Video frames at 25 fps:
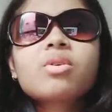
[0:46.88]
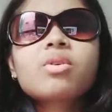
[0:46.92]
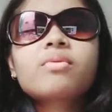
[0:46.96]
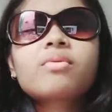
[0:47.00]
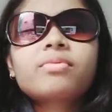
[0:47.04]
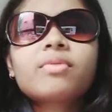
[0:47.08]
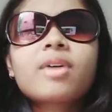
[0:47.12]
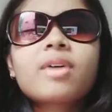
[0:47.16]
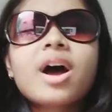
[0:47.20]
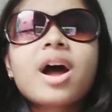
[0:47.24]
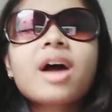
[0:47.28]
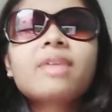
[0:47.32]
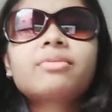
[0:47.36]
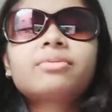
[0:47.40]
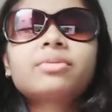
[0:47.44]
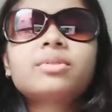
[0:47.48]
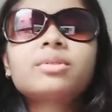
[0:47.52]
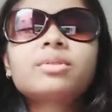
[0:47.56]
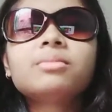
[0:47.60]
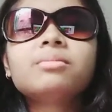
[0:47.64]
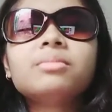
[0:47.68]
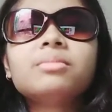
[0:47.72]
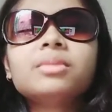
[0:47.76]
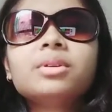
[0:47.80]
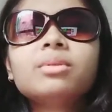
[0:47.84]
far from
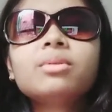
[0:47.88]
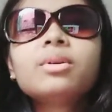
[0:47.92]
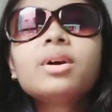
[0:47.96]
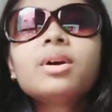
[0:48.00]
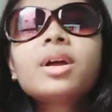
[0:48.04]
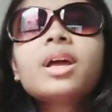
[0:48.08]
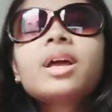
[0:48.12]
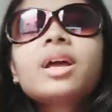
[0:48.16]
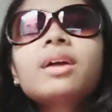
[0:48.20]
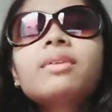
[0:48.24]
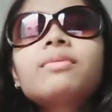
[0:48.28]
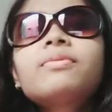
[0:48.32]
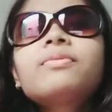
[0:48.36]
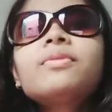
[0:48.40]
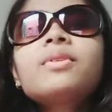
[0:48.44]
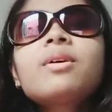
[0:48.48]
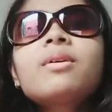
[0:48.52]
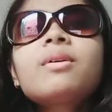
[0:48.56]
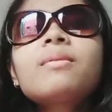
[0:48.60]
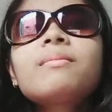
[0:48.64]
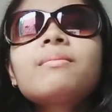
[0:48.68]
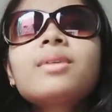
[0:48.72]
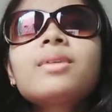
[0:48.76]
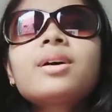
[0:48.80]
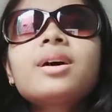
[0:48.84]
you. If your
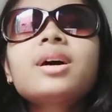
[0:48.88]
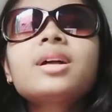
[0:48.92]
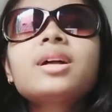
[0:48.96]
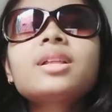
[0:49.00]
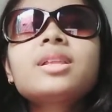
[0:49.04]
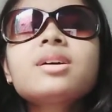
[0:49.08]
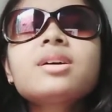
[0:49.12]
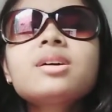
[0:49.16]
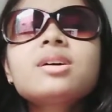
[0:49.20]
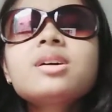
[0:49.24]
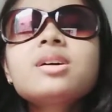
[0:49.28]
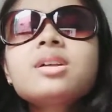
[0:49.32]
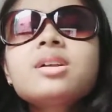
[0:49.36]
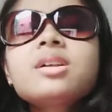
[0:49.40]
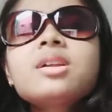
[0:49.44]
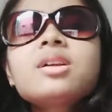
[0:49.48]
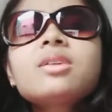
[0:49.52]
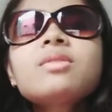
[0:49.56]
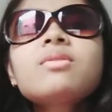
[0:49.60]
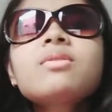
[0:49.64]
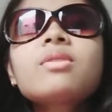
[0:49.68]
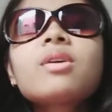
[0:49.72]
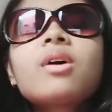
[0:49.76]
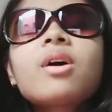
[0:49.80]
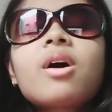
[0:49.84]
mother
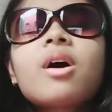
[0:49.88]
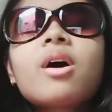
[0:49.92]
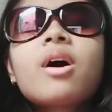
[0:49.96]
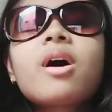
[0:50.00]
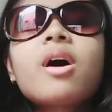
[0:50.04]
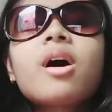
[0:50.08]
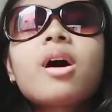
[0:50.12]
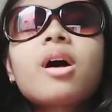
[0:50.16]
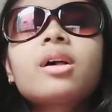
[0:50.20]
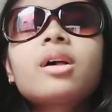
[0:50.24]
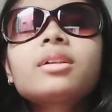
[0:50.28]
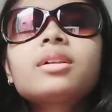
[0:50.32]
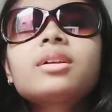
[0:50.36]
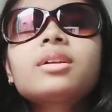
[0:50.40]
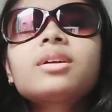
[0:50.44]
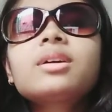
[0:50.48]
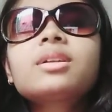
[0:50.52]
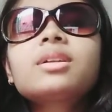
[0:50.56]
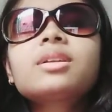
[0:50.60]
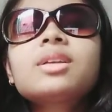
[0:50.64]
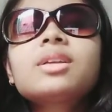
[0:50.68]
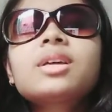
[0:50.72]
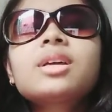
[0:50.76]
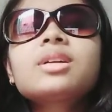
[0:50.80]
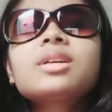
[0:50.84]
knew all the
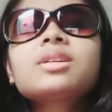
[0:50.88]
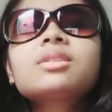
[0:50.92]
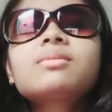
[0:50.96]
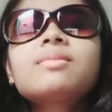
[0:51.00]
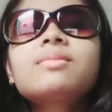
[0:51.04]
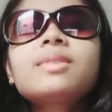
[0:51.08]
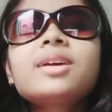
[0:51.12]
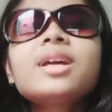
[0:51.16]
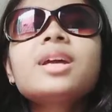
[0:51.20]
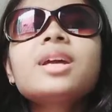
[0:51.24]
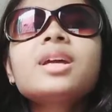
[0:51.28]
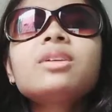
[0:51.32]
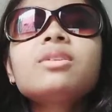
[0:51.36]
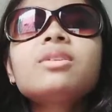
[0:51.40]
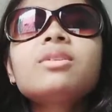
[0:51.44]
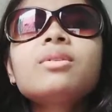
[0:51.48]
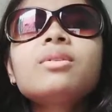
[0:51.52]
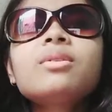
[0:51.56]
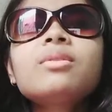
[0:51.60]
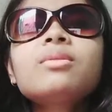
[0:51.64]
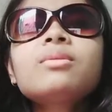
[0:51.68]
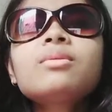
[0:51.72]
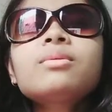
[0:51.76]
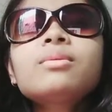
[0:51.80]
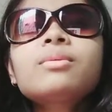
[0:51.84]
things we
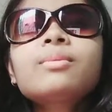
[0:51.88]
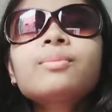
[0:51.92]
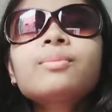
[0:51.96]
do.